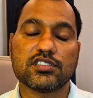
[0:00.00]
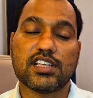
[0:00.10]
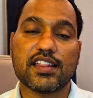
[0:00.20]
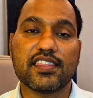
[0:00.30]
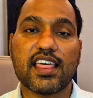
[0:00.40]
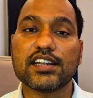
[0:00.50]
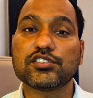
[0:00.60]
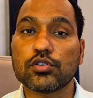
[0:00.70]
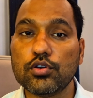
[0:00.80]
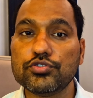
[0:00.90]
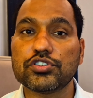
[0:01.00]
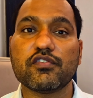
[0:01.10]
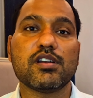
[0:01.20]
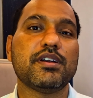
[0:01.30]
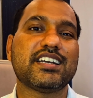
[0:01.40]
Then that solution
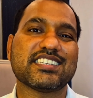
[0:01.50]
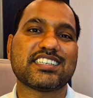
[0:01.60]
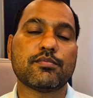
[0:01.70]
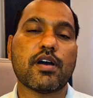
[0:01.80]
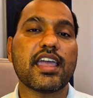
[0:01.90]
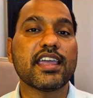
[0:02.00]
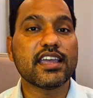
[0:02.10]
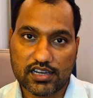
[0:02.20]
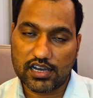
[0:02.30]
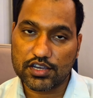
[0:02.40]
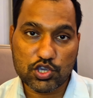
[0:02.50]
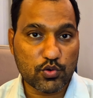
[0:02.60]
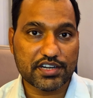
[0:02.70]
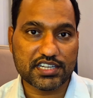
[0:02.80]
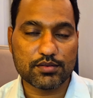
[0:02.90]
will be tested by
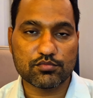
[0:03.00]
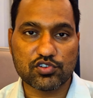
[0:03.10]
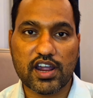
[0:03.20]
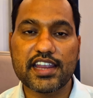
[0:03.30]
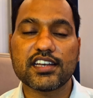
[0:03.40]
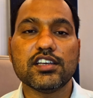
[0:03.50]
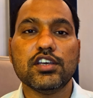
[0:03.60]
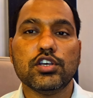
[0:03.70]
QA team, right?